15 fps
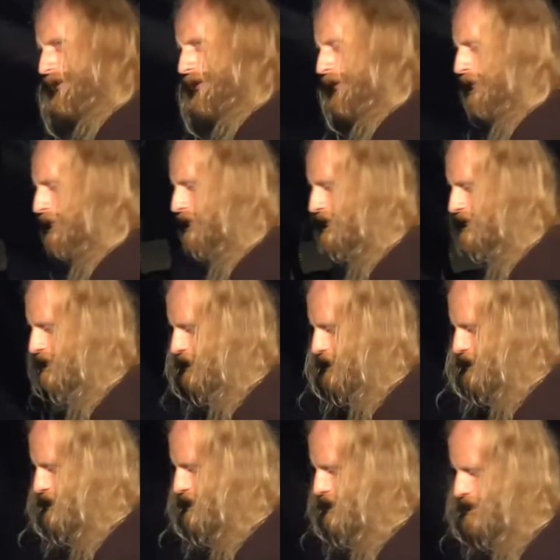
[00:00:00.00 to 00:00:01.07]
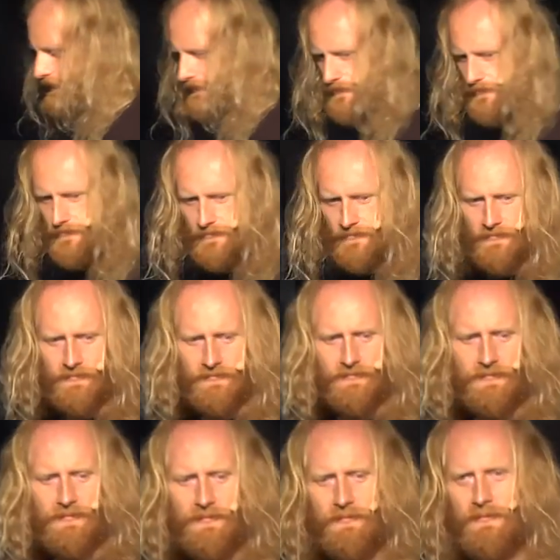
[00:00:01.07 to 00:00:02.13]
the only solution?
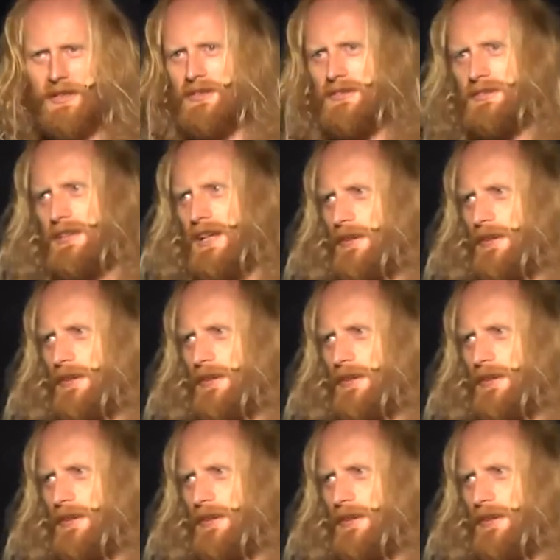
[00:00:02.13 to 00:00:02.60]
Because